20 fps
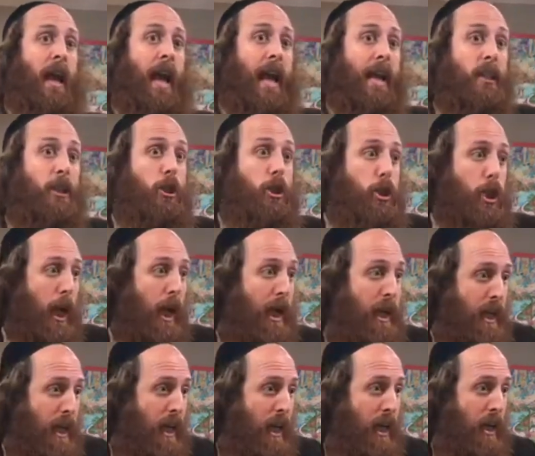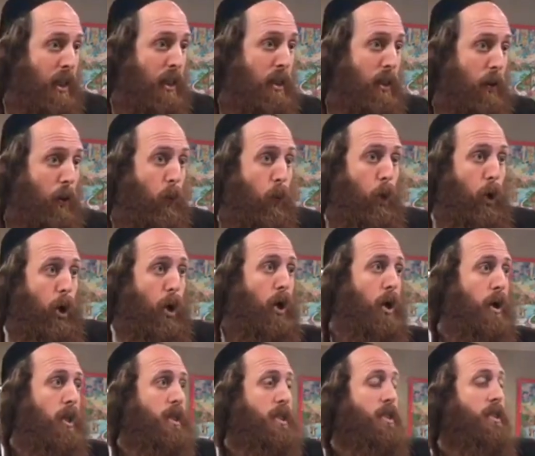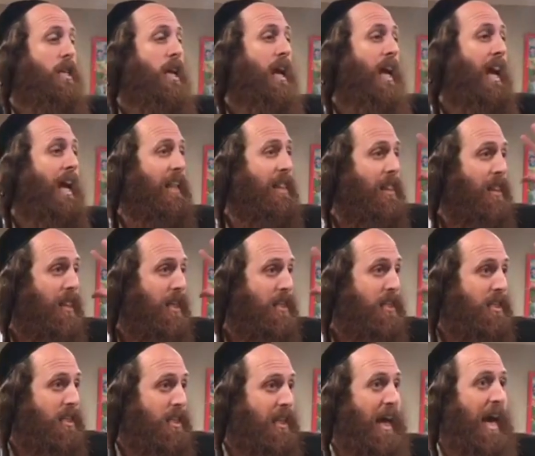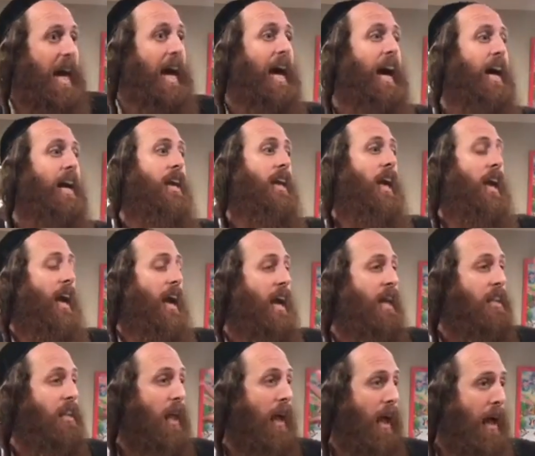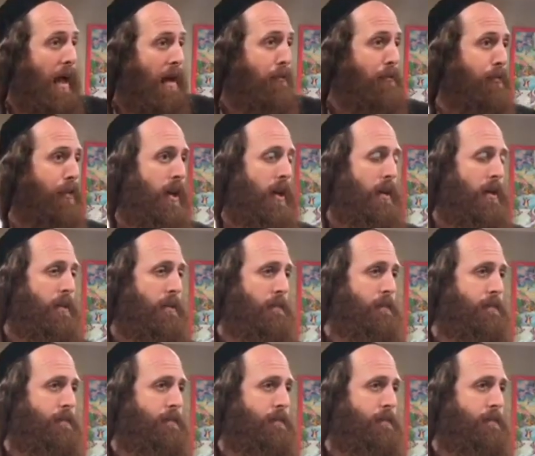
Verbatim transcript: and shaking the worlds and the sky and heaven.